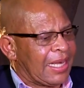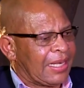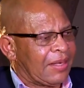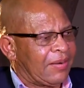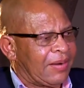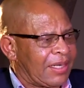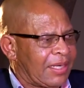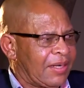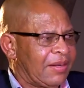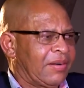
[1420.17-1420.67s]

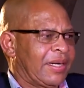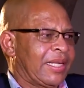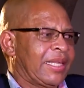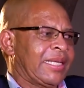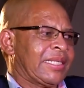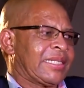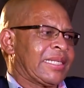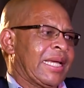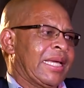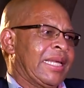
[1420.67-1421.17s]
like what,
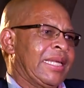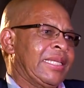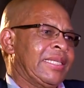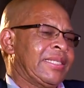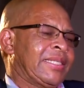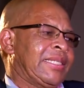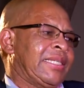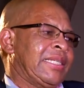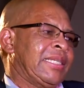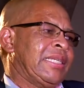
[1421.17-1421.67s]
what the
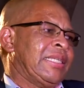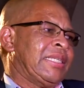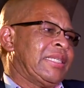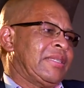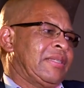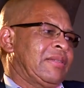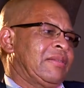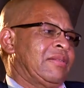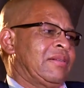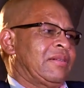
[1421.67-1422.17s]
Chinese did,
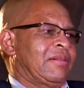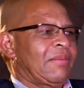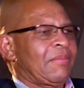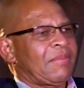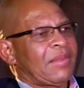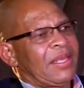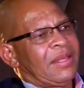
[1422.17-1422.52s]
you know.